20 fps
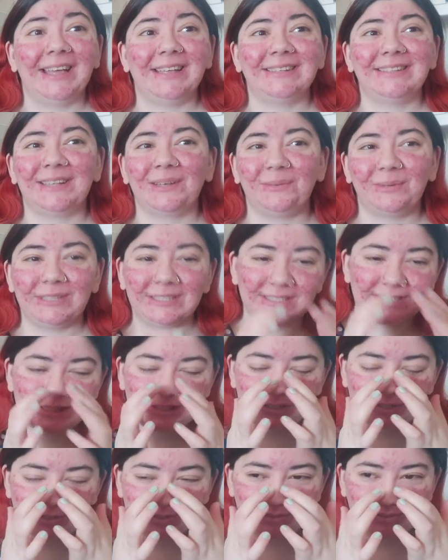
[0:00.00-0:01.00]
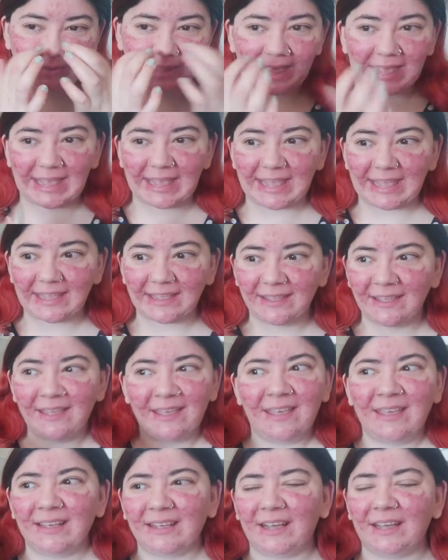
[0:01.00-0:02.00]
So I wanted to do a
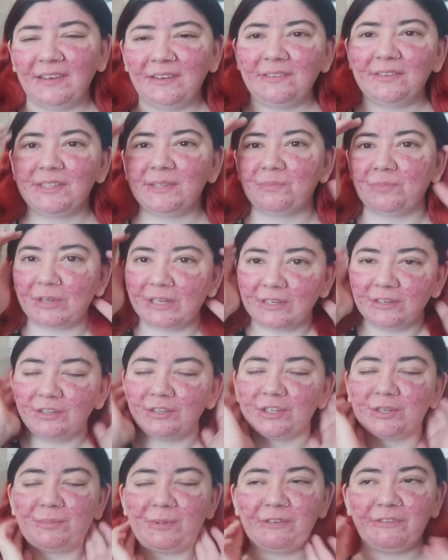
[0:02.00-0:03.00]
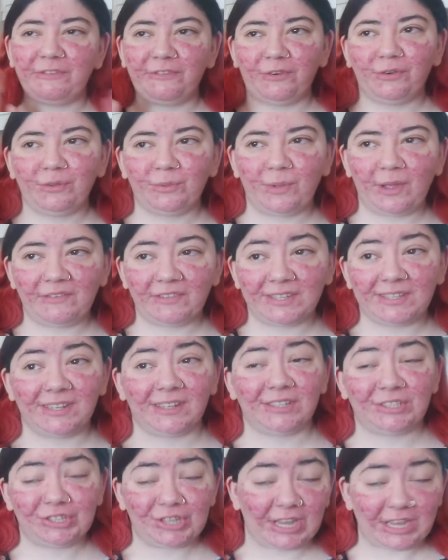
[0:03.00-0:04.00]
kind of spring look before the weather
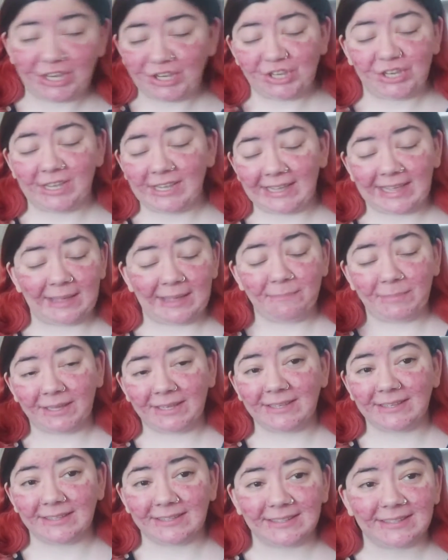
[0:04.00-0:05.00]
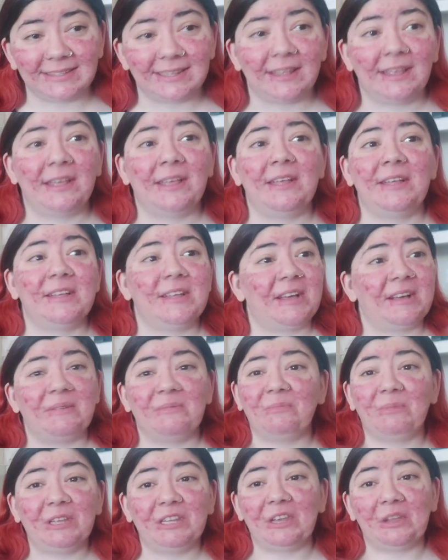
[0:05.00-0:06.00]
starts changing again because
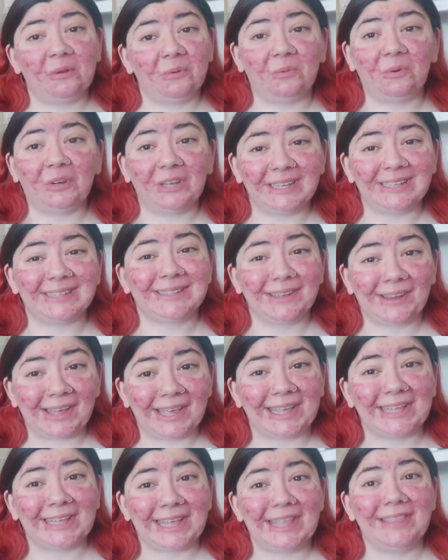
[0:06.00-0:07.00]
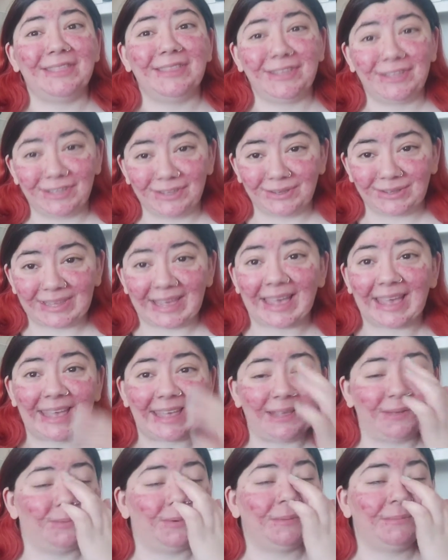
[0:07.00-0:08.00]
we know what it's like in the
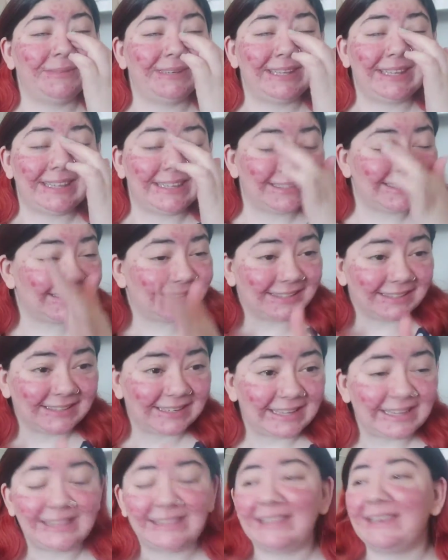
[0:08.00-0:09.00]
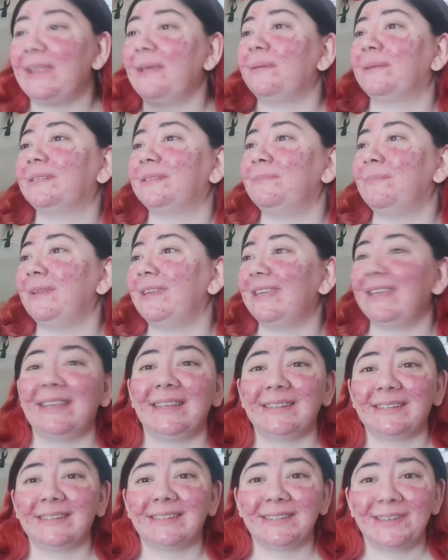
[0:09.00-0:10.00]
UK. One minute it's sunny, the next minute
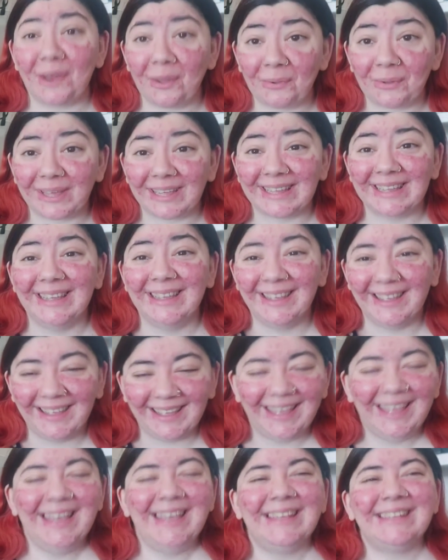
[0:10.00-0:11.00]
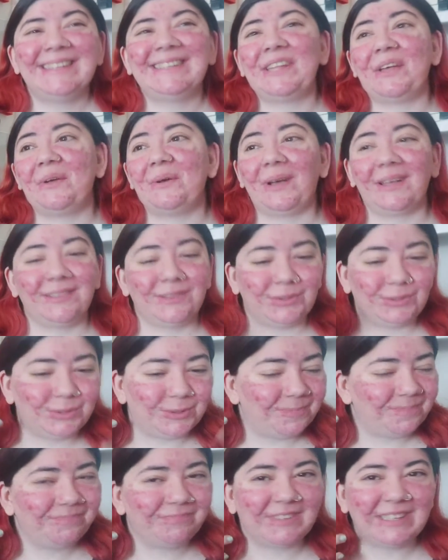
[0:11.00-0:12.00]
it's snowing. So I
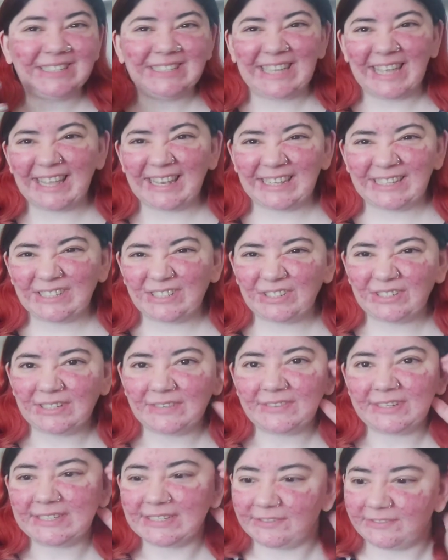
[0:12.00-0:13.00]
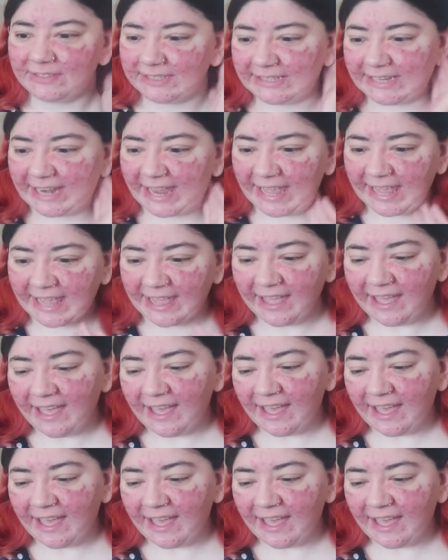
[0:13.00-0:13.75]
thought, yeah, let's do something different today.